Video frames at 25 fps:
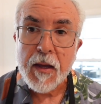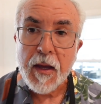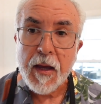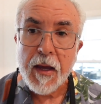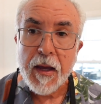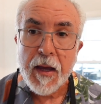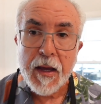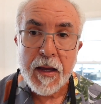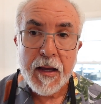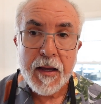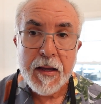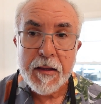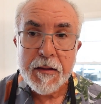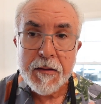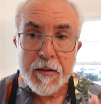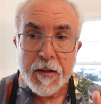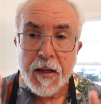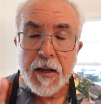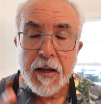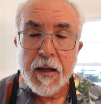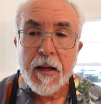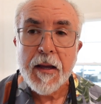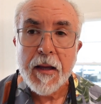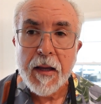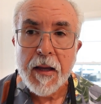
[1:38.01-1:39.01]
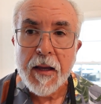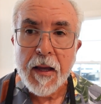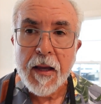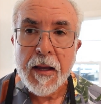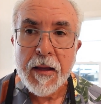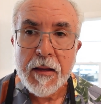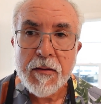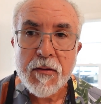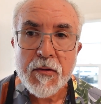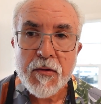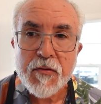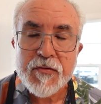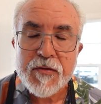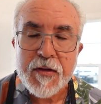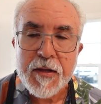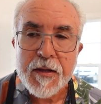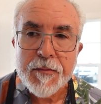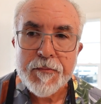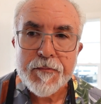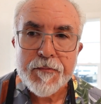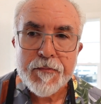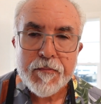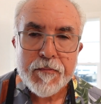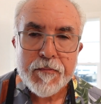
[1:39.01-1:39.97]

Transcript: and you'll see.